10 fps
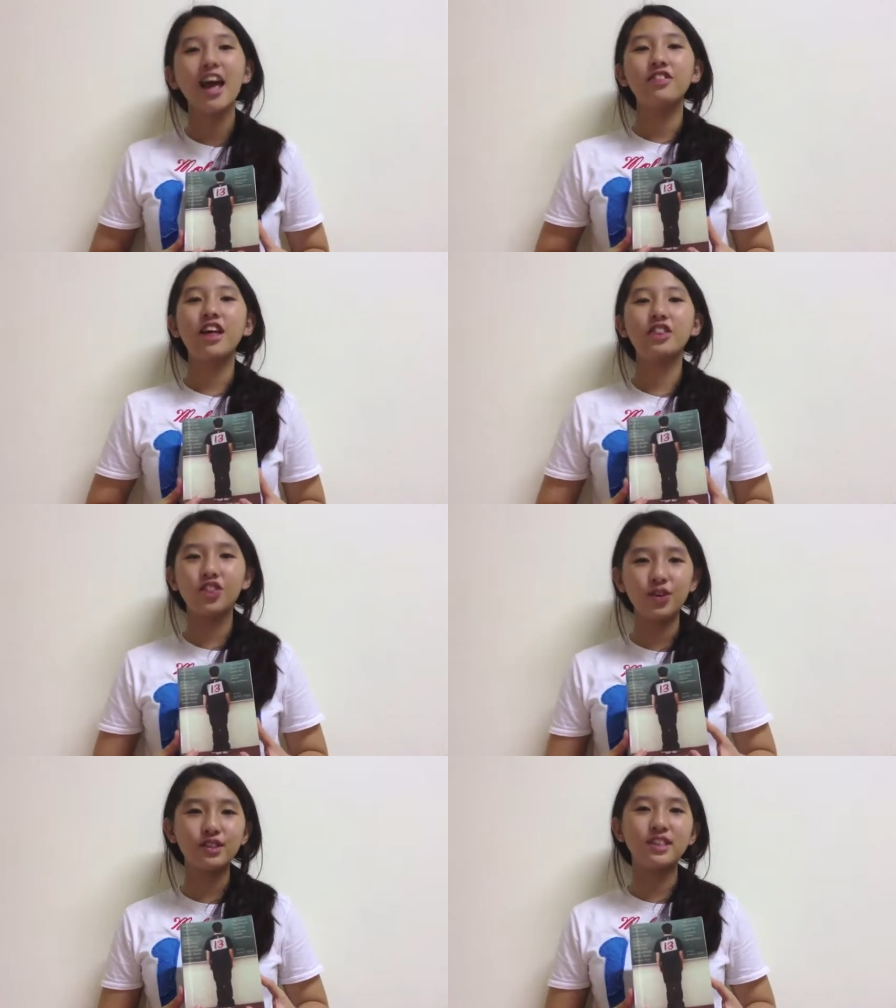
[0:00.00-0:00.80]
that
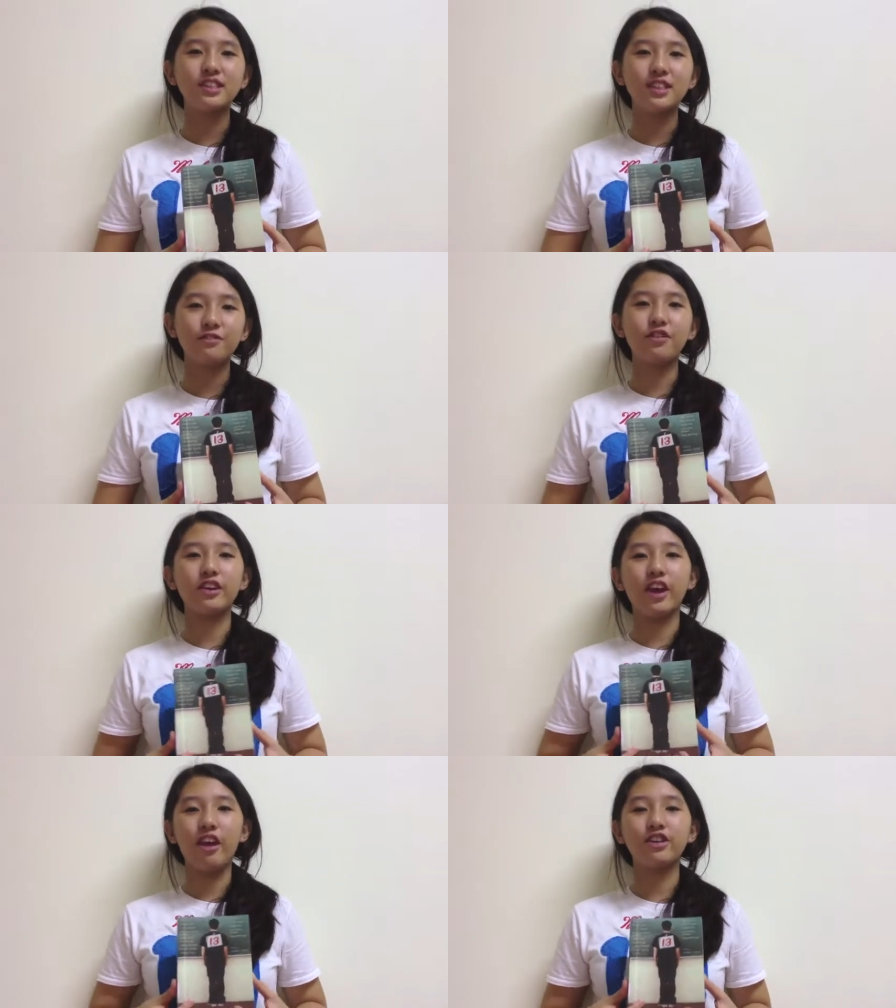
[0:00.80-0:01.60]
13 different
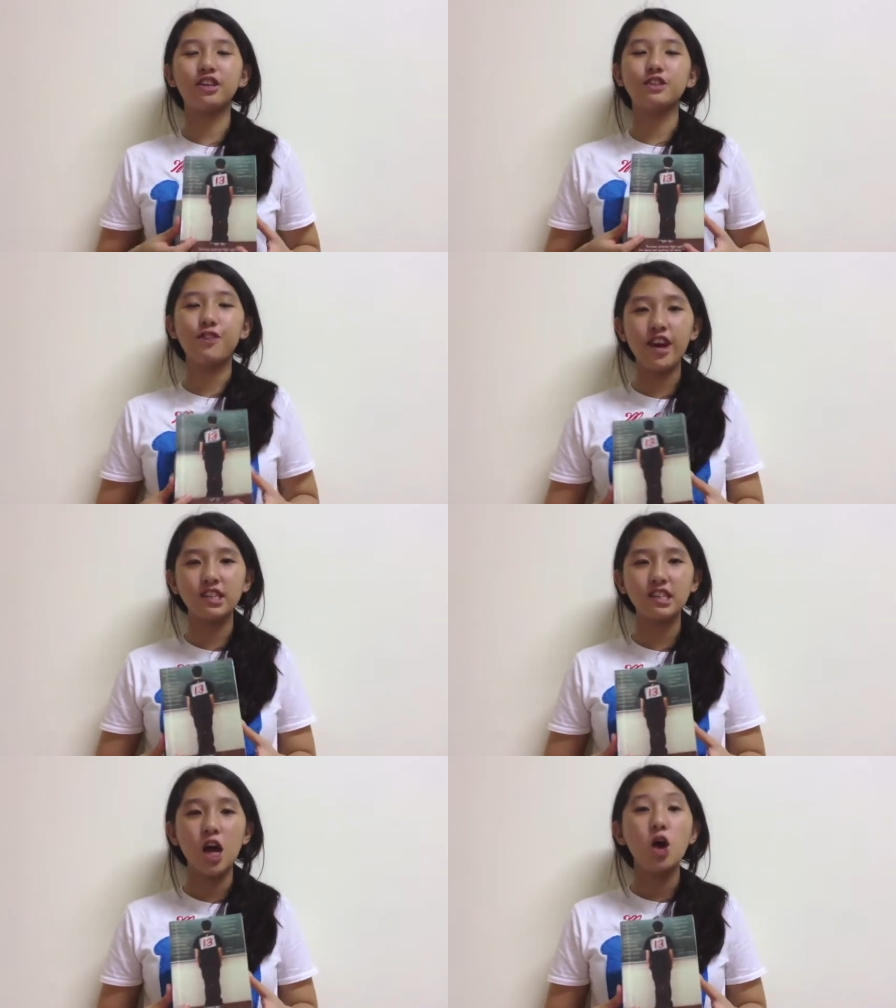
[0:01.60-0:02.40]
characters
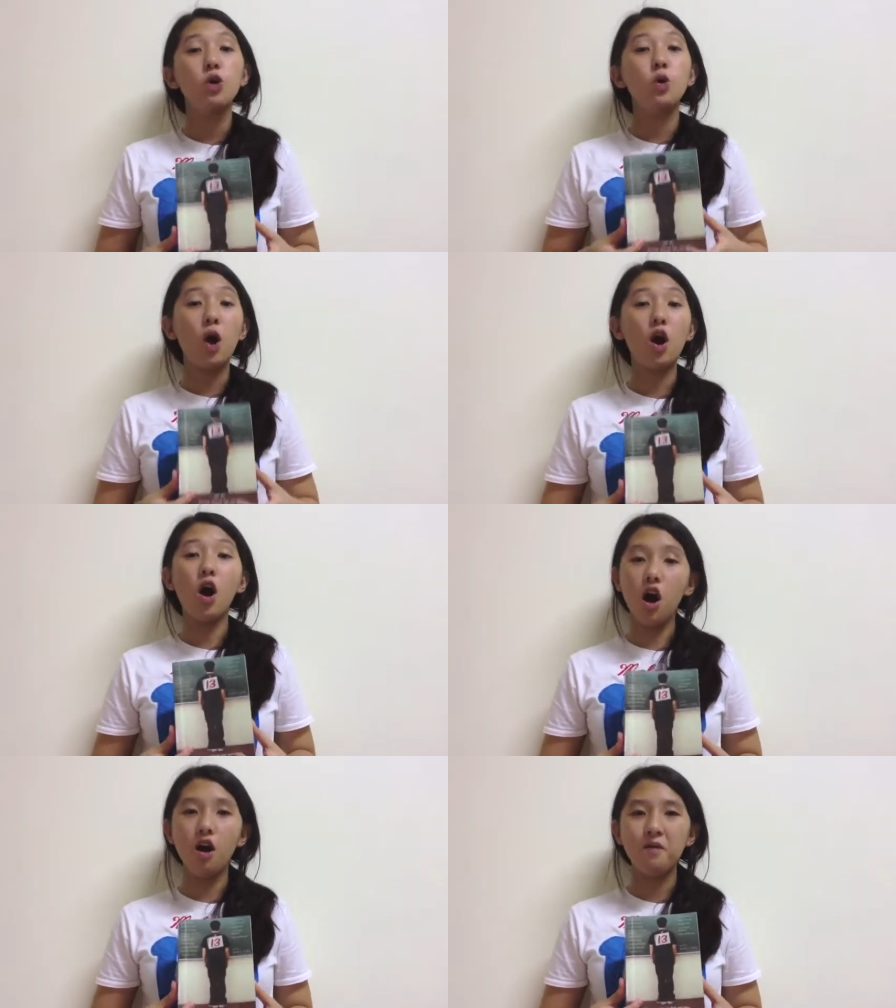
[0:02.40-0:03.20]
face who are
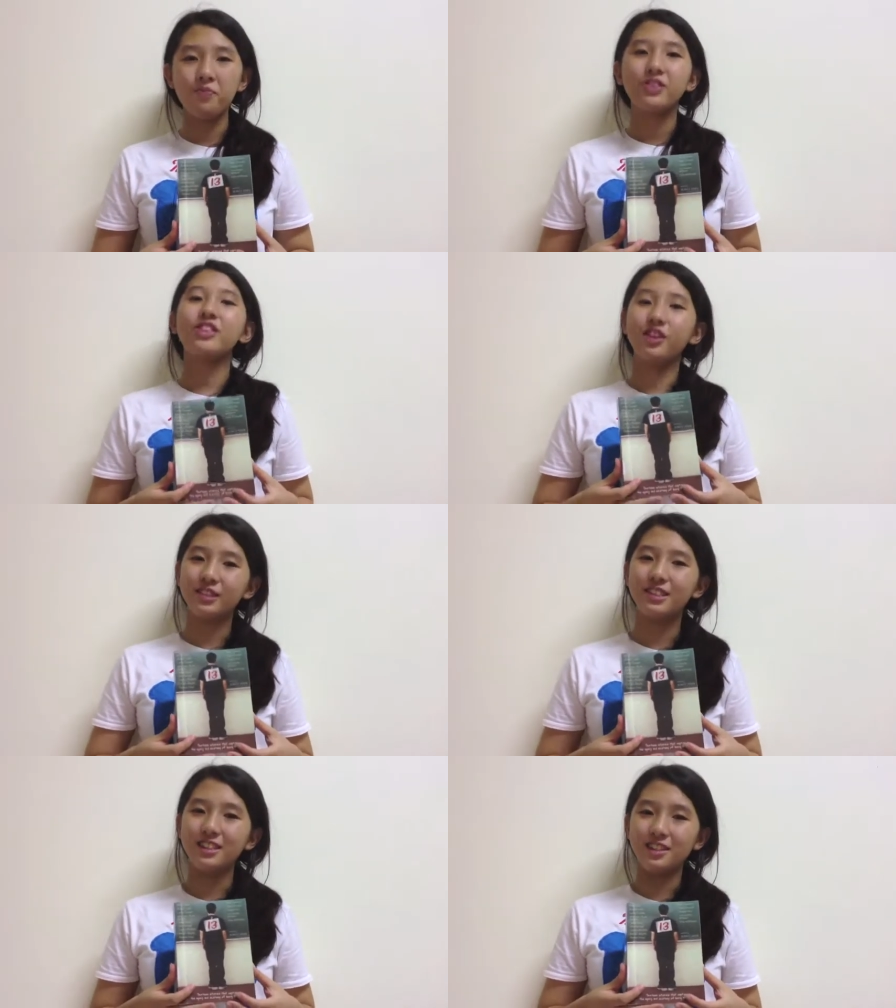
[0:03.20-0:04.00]
all
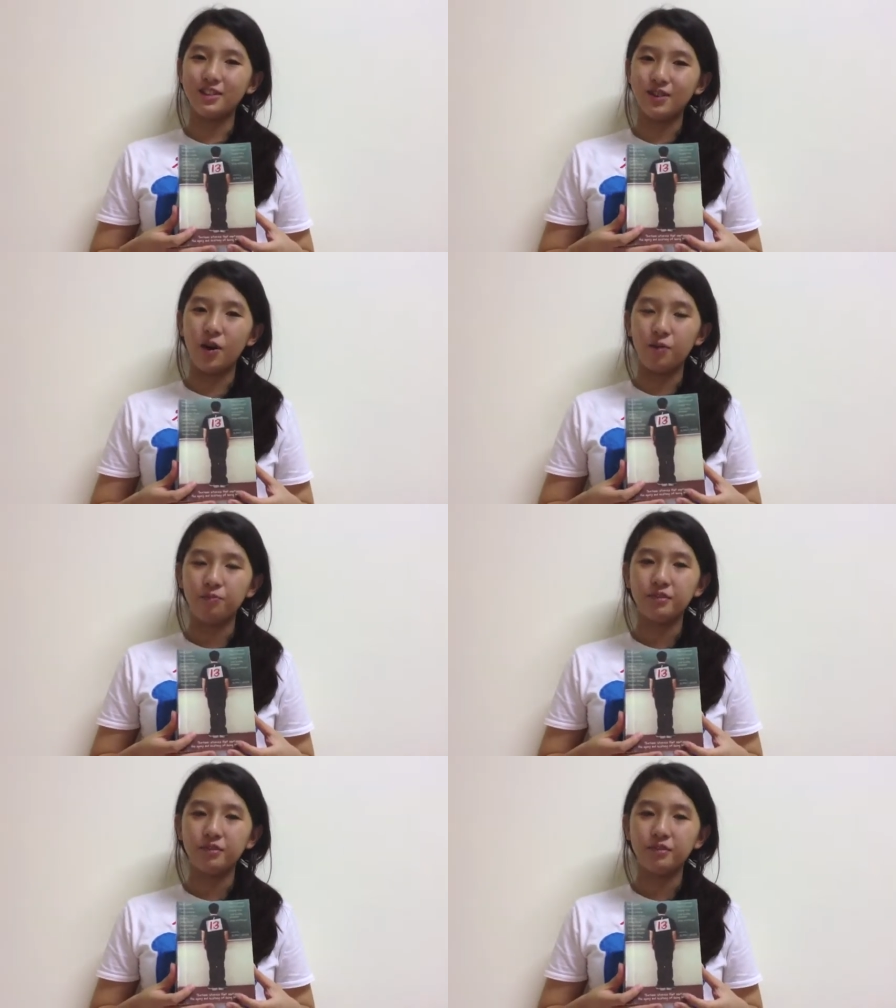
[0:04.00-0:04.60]
13 years old.